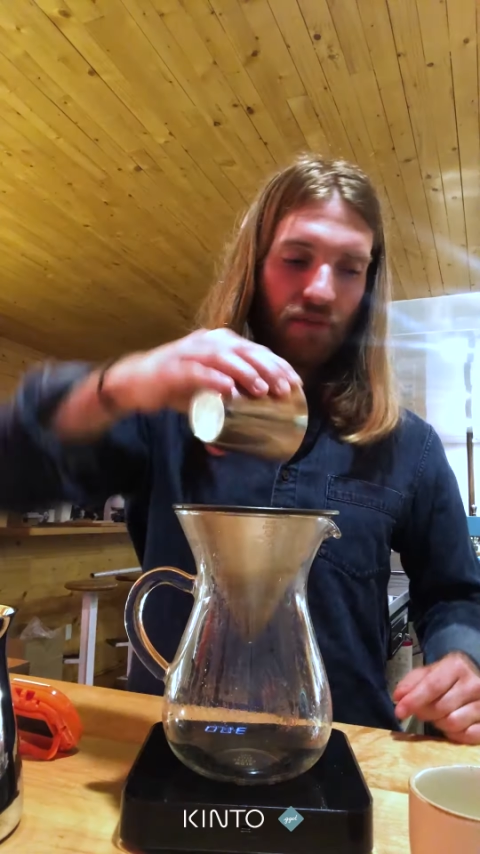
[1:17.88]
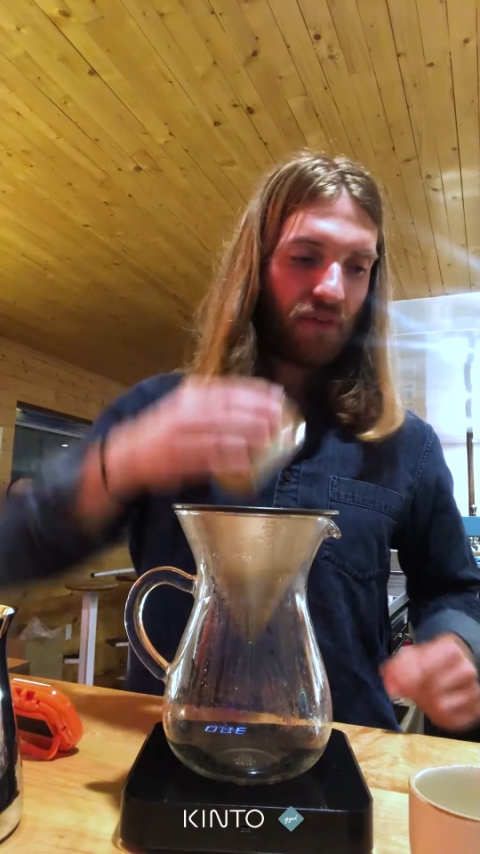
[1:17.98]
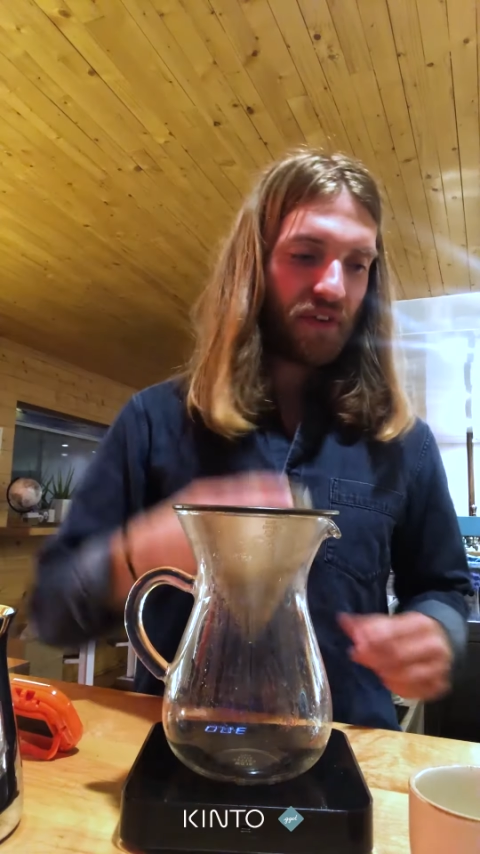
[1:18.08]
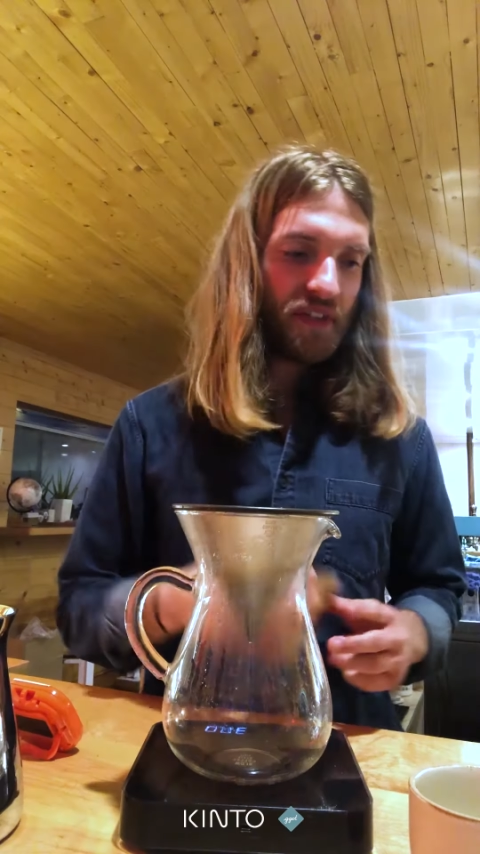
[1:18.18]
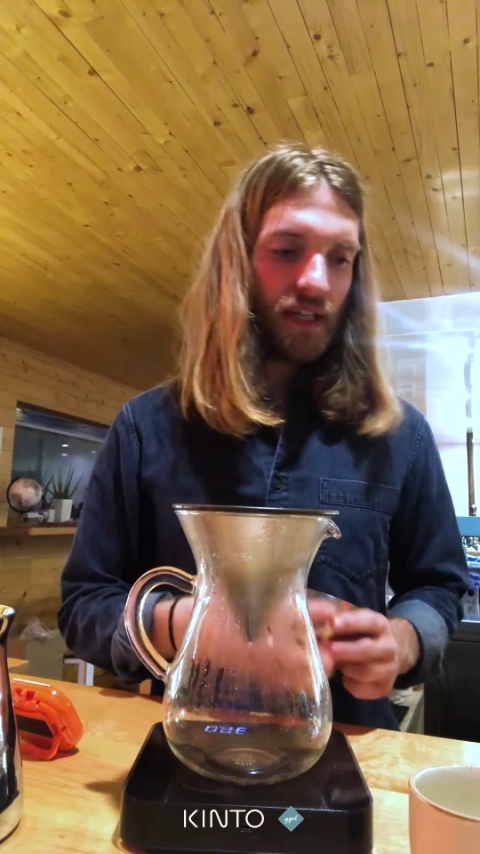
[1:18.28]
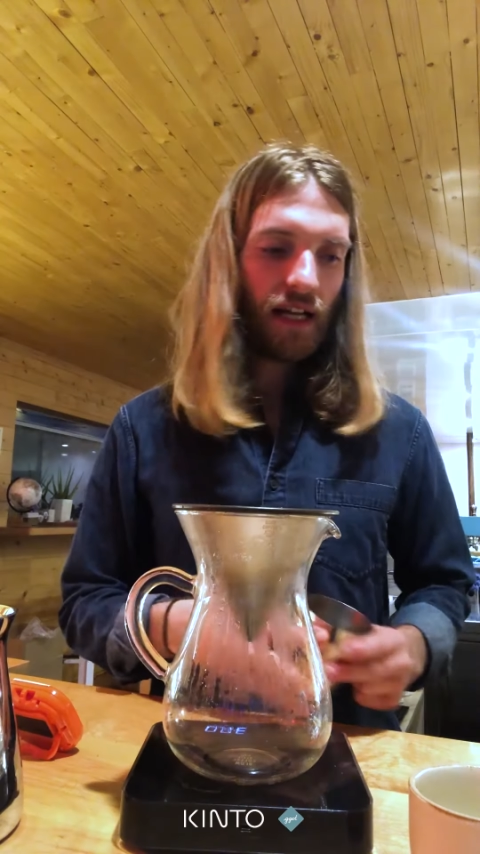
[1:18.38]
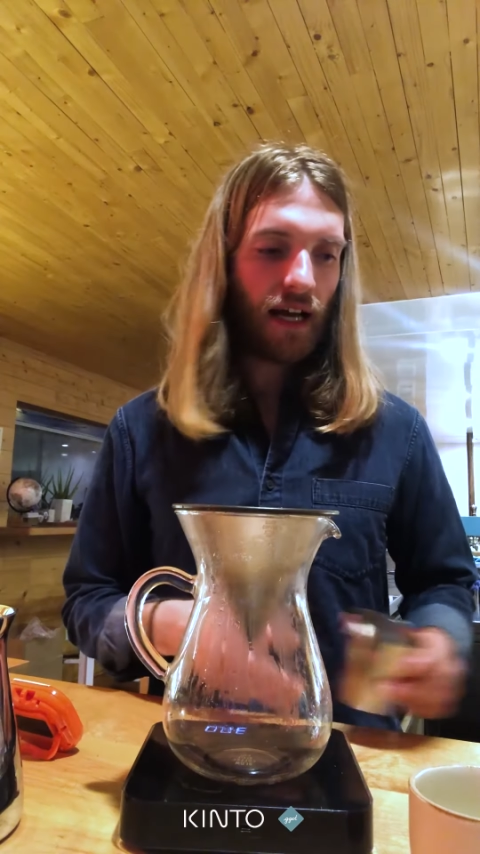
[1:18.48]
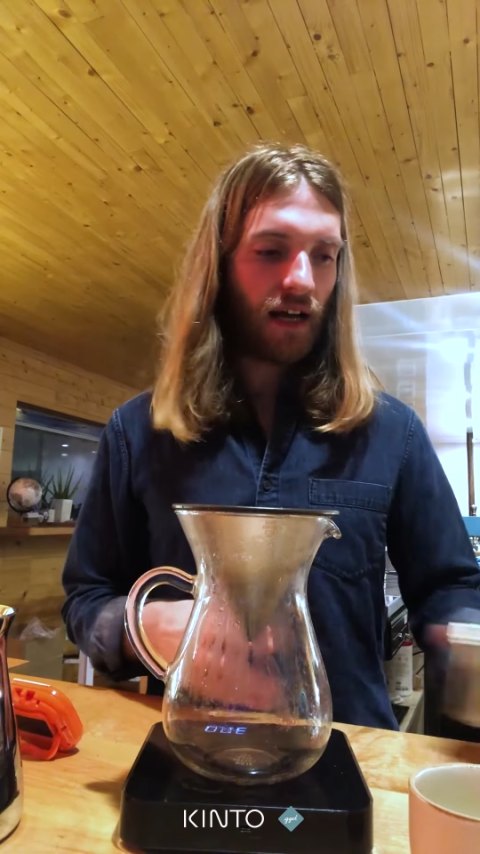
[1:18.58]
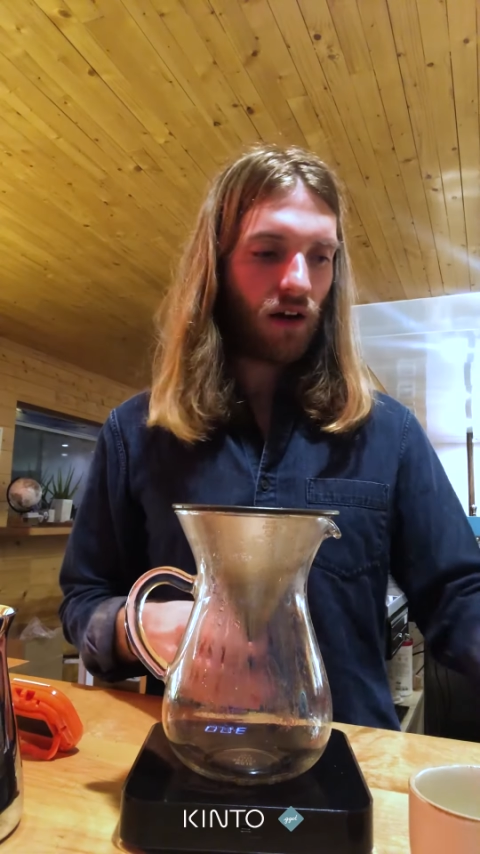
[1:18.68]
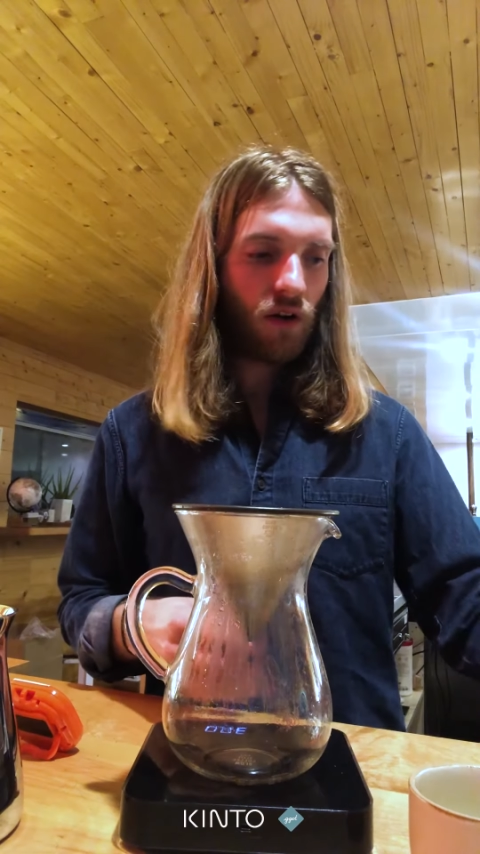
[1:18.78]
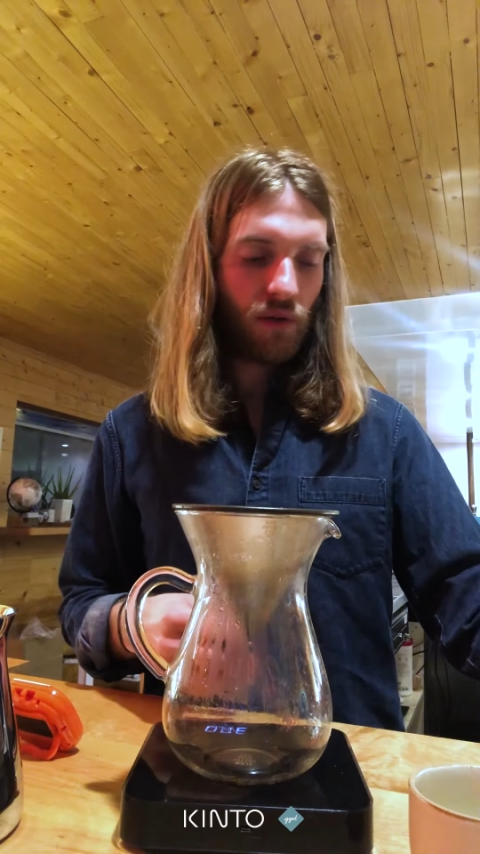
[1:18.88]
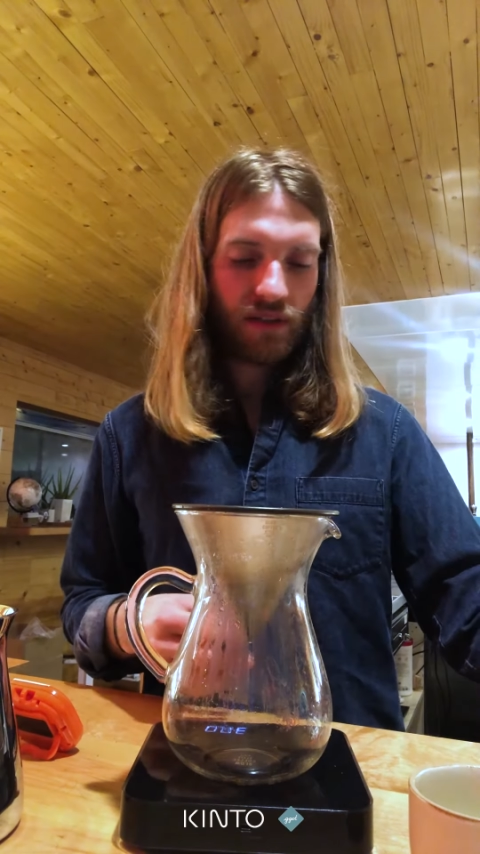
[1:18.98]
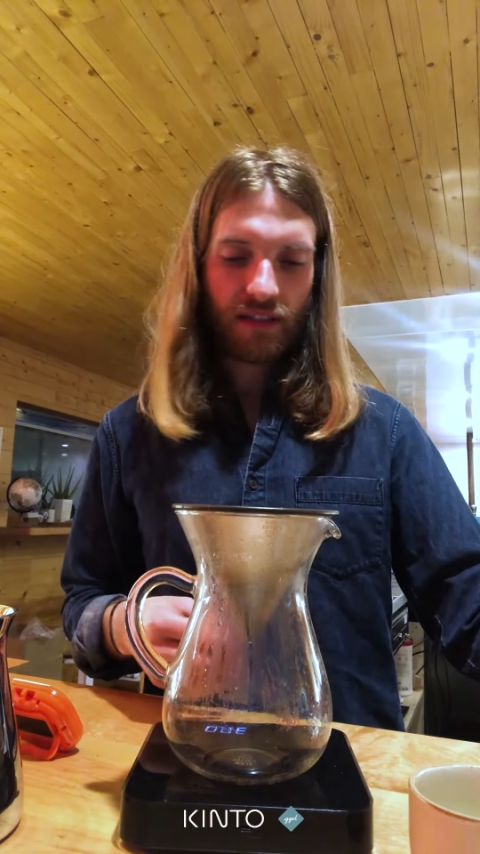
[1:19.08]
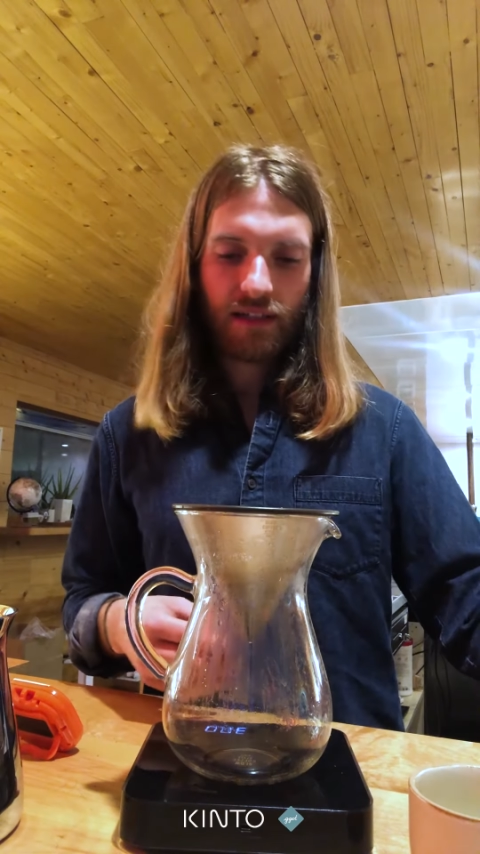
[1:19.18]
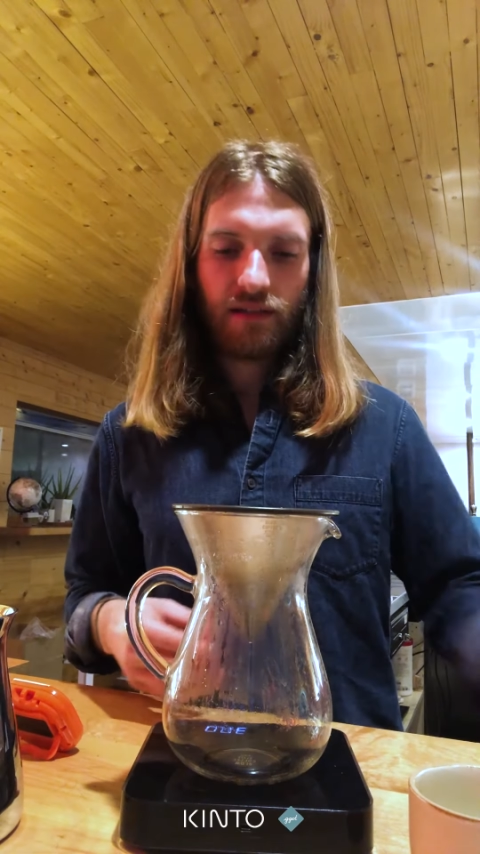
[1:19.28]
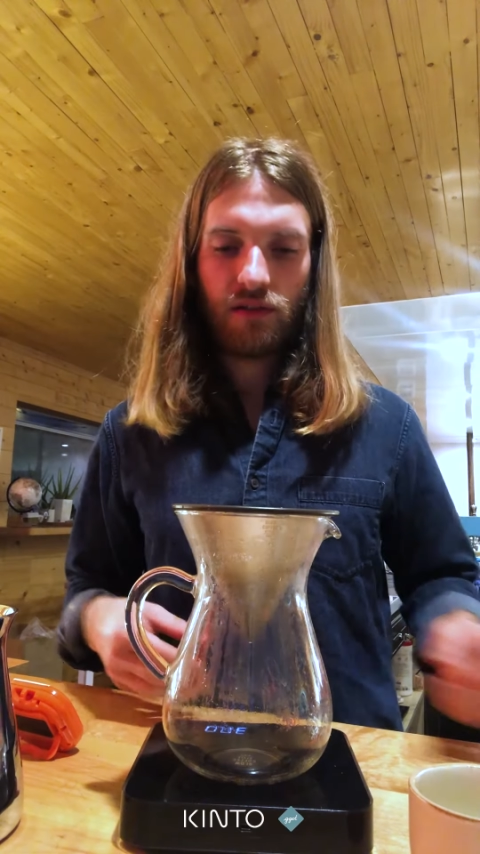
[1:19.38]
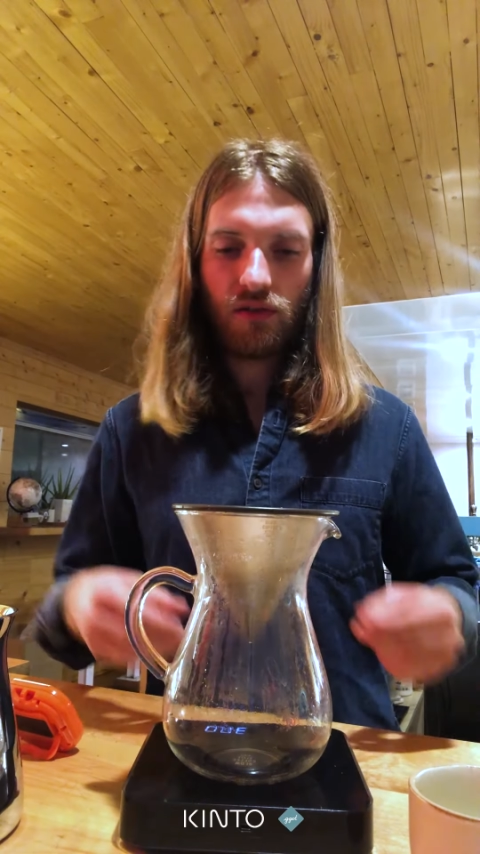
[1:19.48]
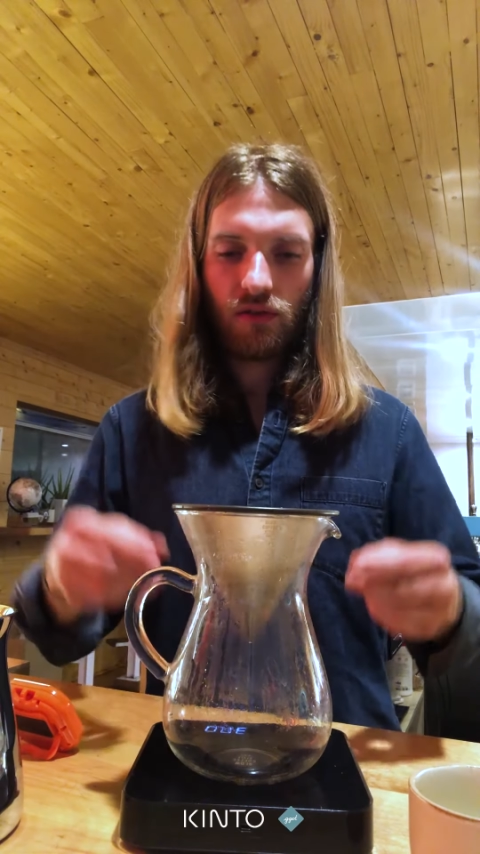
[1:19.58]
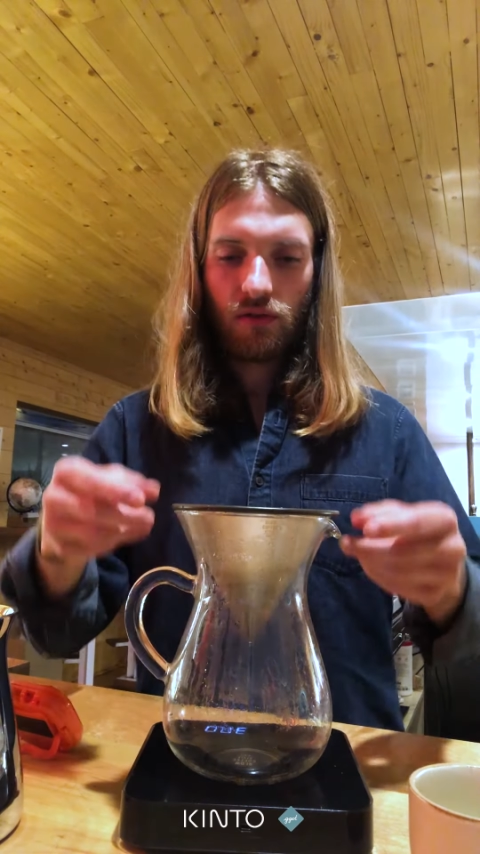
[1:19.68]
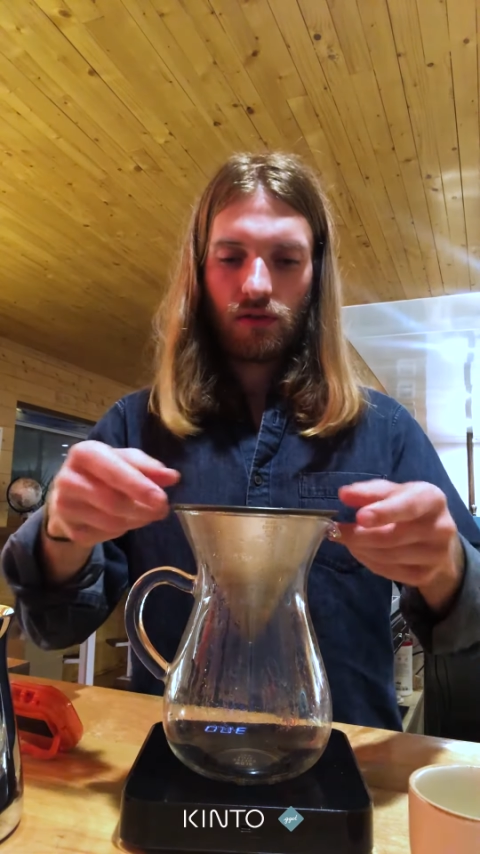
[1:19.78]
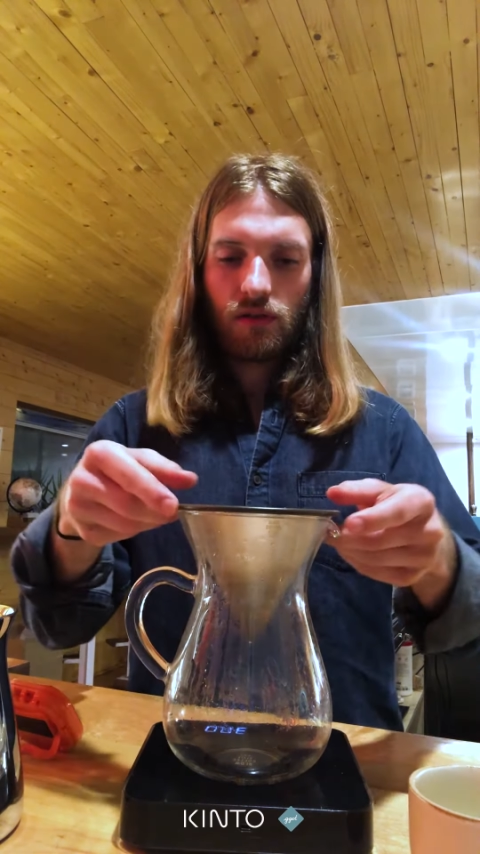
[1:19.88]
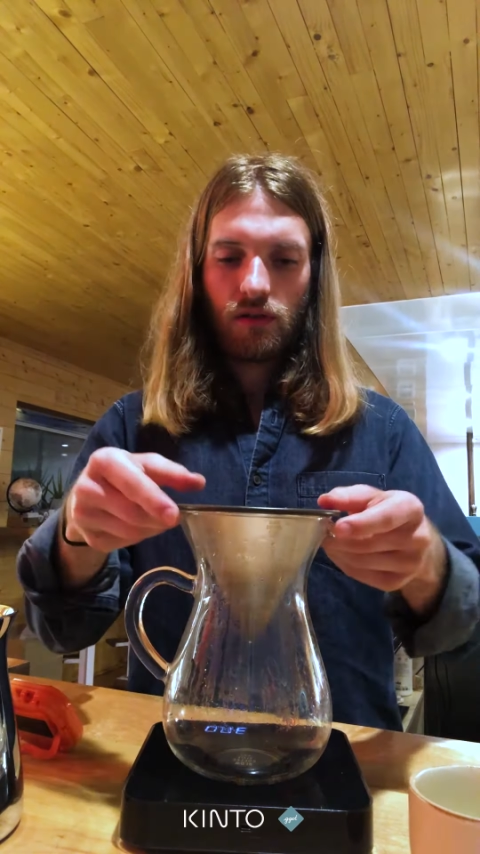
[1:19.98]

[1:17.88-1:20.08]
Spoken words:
the first thing I always like to do